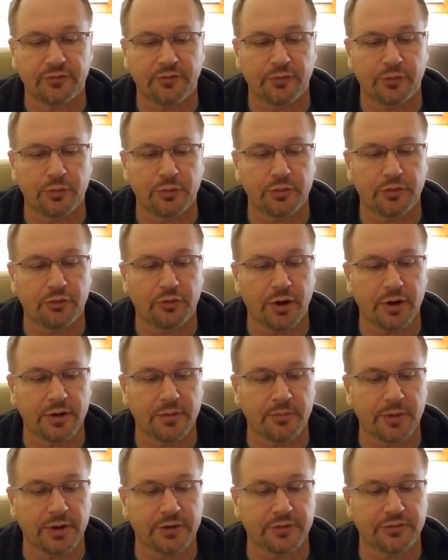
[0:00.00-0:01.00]
Food and Drug
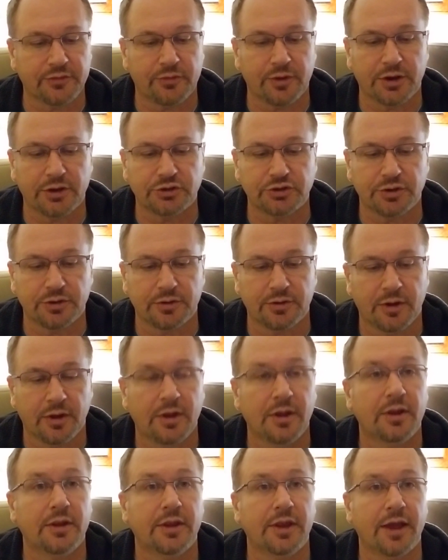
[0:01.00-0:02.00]
Administration,
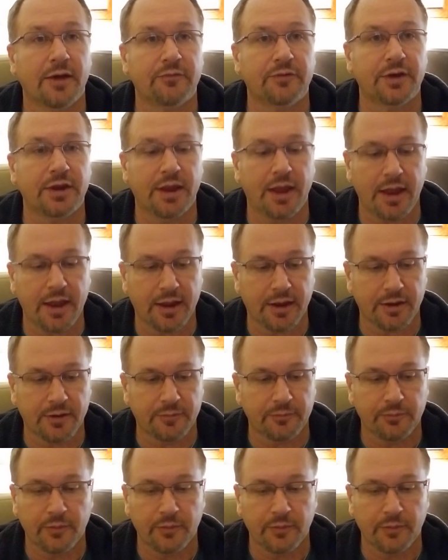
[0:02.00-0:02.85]
the FDA.